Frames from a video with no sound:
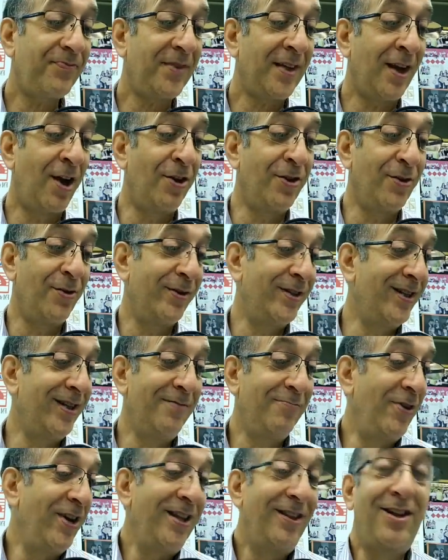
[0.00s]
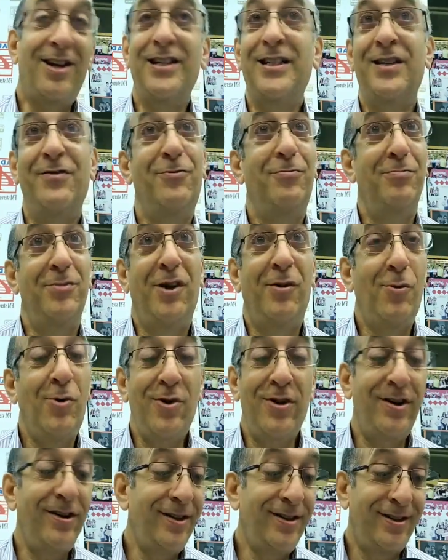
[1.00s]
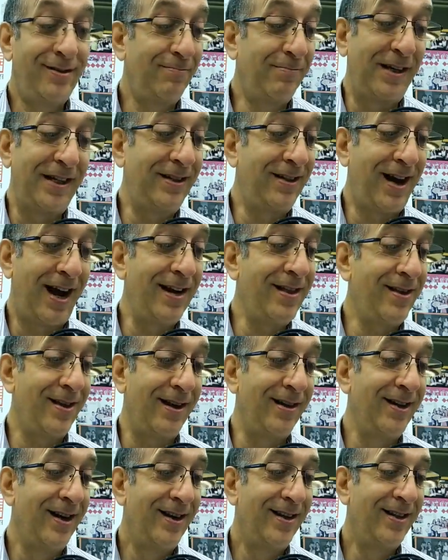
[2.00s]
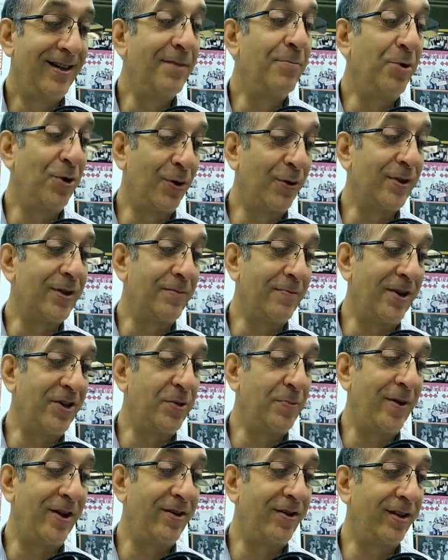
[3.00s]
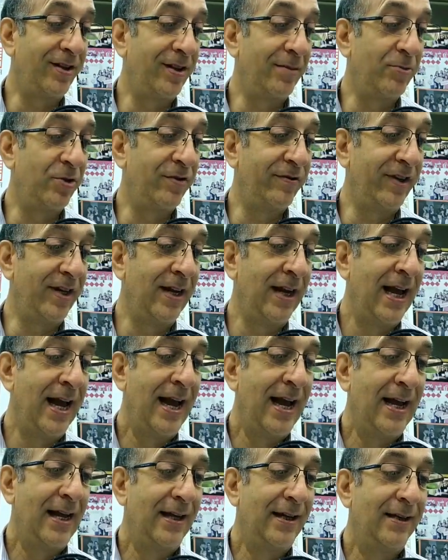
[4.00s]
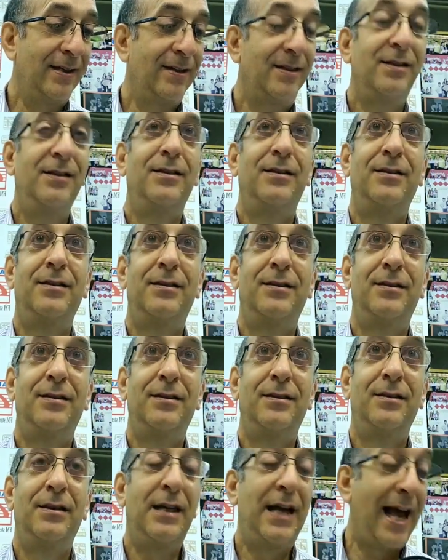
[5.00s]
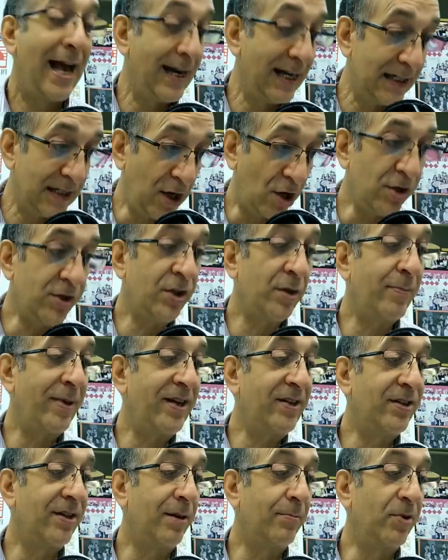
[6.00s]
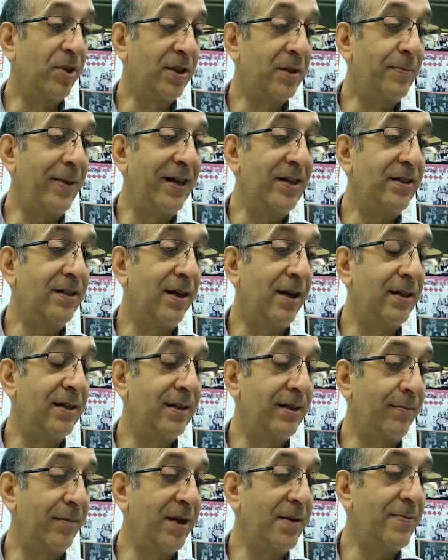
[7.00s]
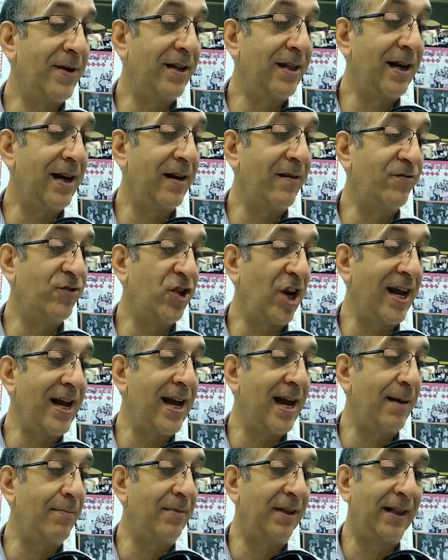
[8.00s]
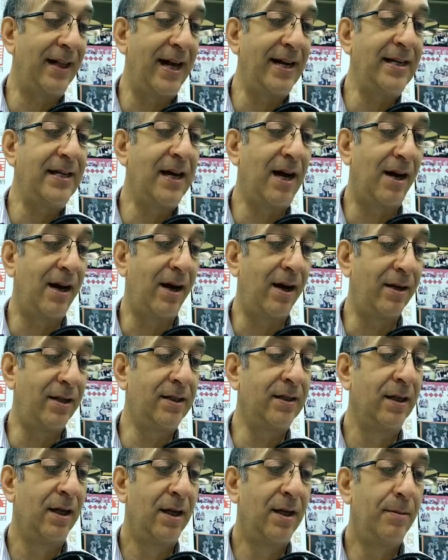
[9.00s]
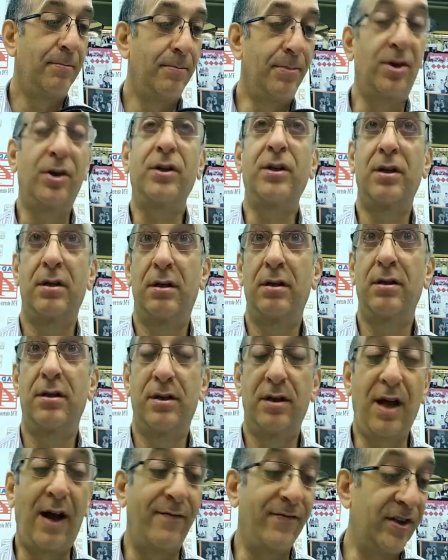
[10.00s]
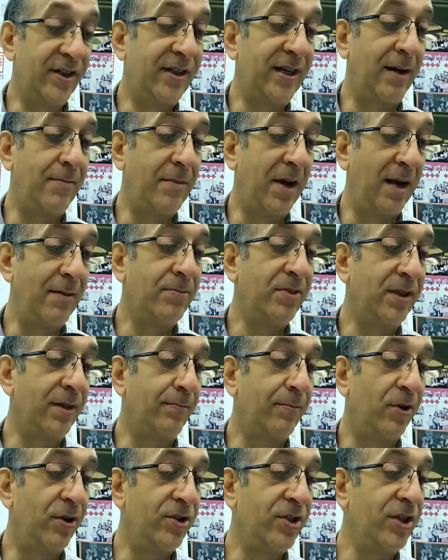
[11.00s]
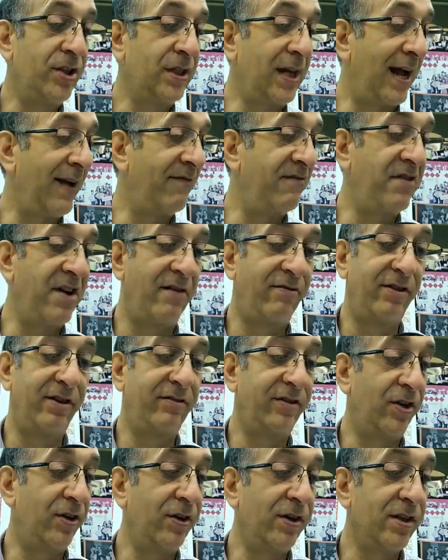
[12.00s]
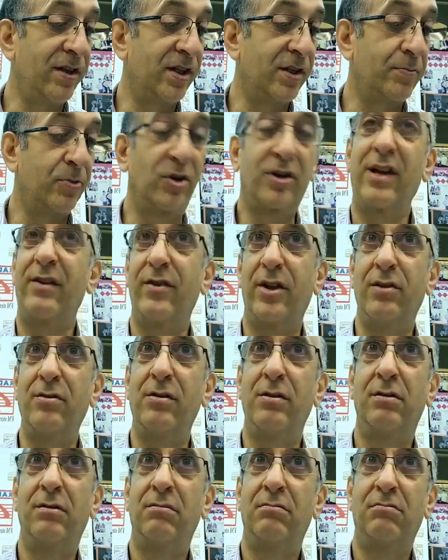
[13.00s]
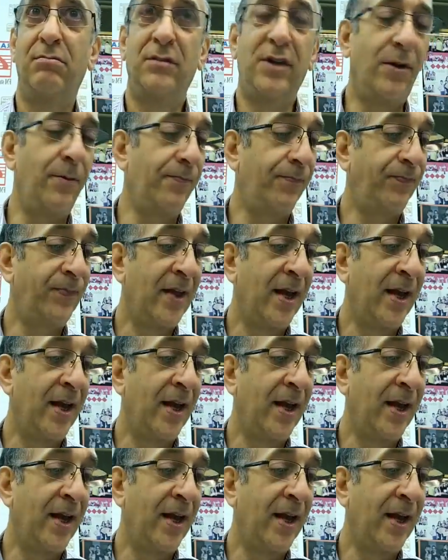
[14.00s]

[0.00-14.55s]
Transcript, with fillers: although it did win lots of awards, but I thought the book was much better than the movie. And this is based on a book. And it's also based on books, based on somebody by the name of J.M. Ledgard's book of the same name, Submergence. I've never even heard of this book. Have you? No. No.